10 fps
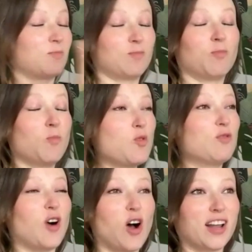
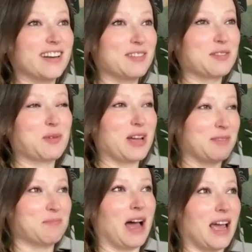move on
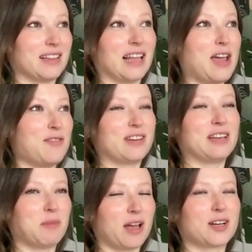in my life and
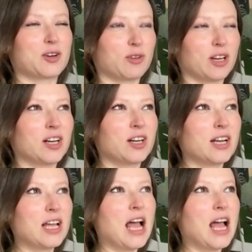in my career,